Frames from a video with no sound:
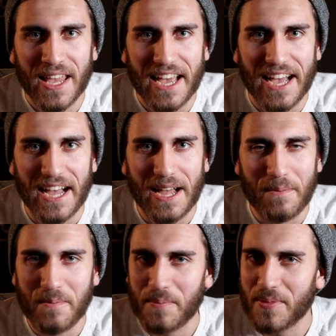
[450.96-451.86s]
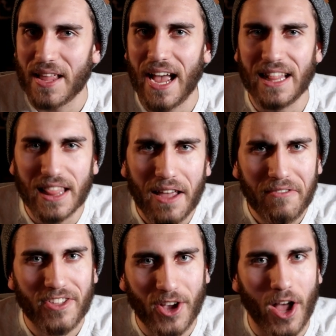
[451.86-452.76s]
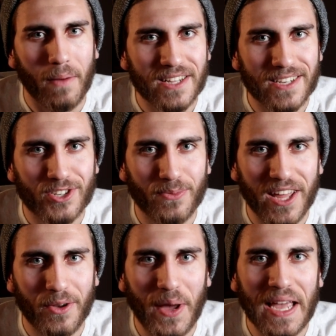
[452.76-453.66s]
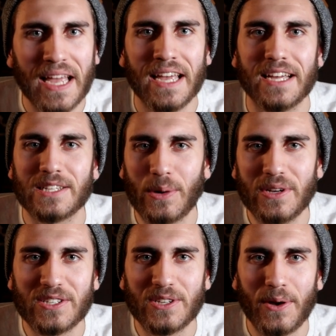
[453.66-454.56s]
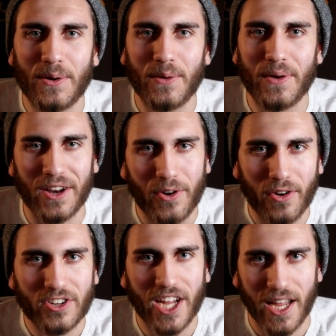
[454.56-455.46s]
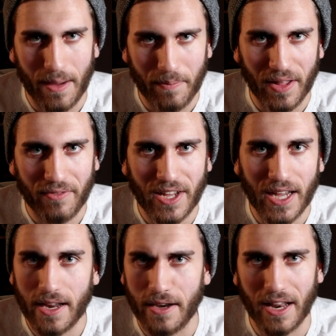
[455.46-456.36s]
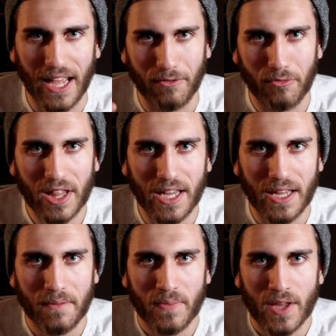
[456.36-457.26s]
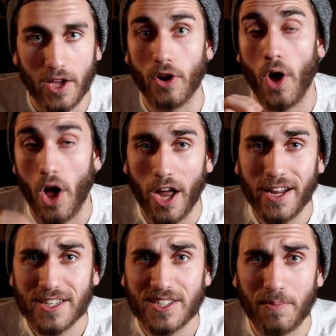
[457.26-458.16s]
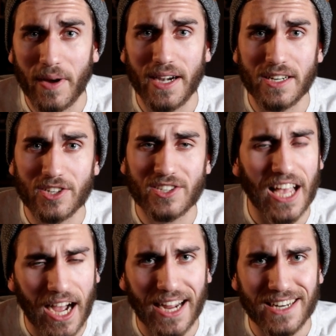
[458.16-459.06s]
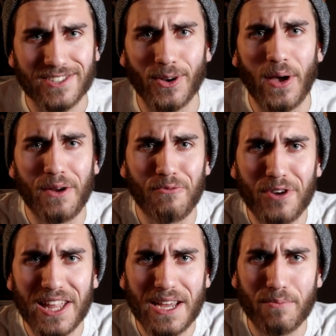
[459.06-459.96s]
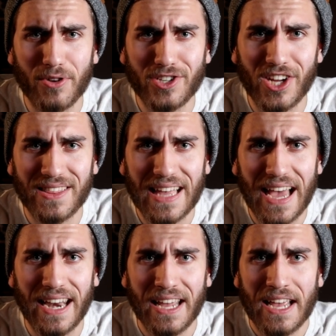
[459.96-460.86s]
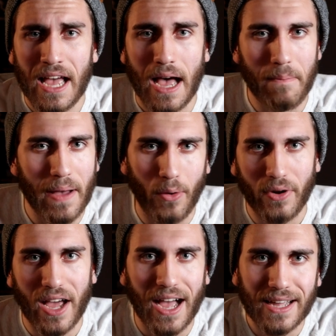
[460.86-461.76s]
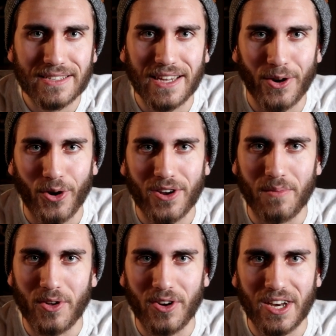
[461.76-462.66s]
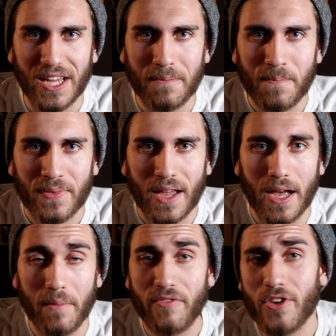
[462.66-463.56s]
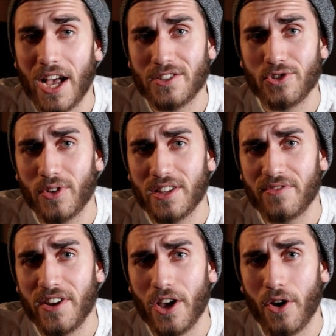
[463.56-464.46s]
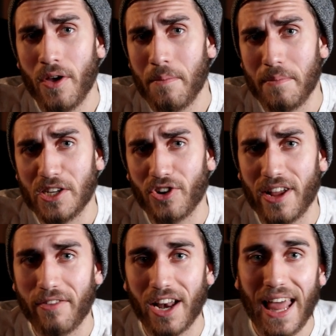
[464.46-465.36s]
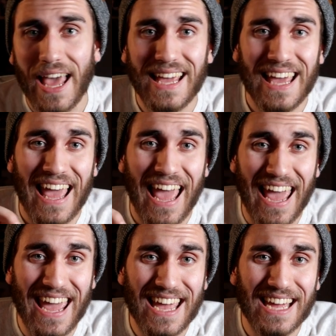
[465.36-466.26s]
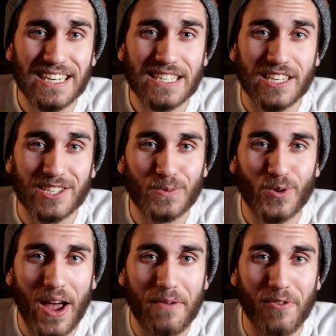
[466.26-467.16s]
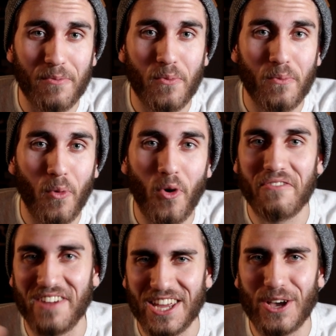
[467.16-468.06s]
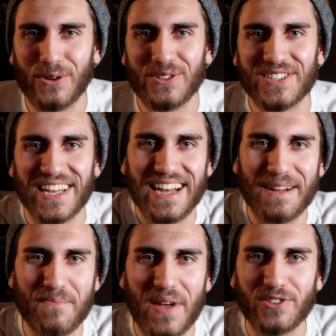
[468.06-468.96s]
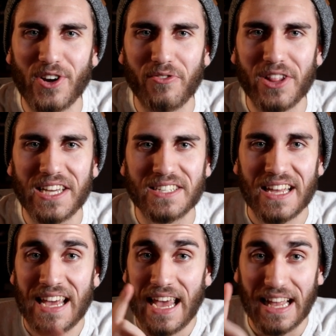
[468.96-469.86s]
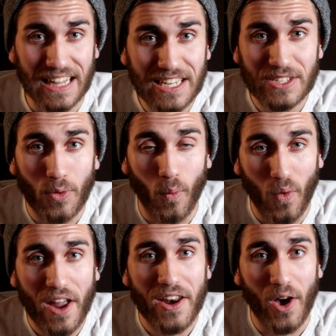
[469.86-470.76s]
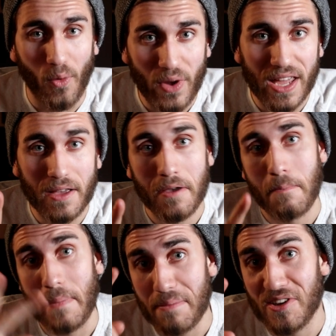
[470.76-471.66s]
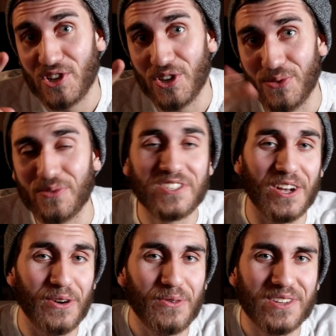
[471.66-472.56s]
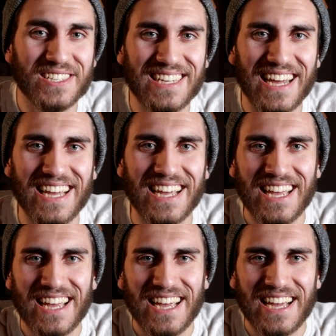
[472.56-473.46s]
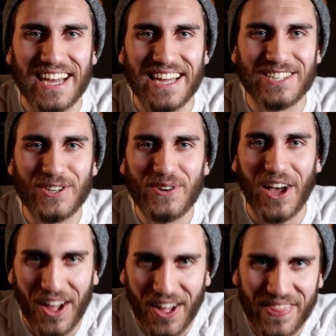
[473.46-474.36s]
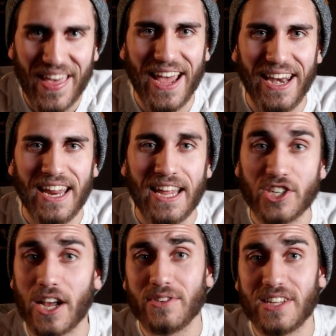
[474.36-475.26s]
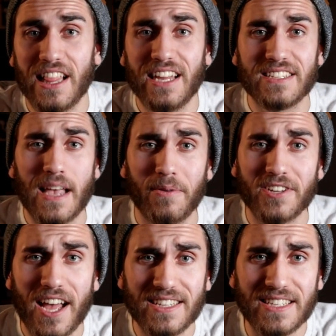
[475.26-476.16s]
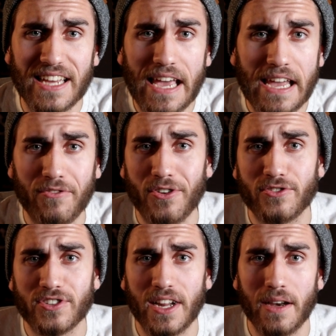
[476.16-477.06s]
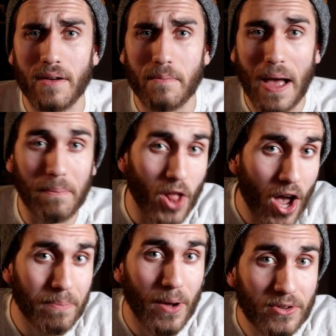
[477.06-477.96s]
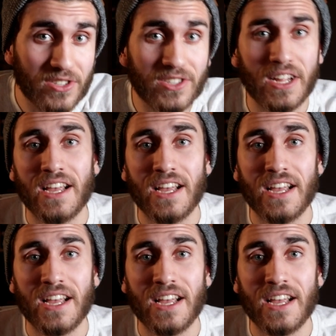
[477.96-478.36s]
Um, I love the comment section, by the way. It's always so encouraging and uplifting and like really, you know, honest, but just kind. So I really appreciate that about us and our community. Um, if you guys enjoyed this video, be sure to give it a like and subscribe for more videos. Um, I try to release at least one a week, maybe two. So we'll stay uh, tuned on that. Check out dailydisciple.ca if you're interested in my blog posts.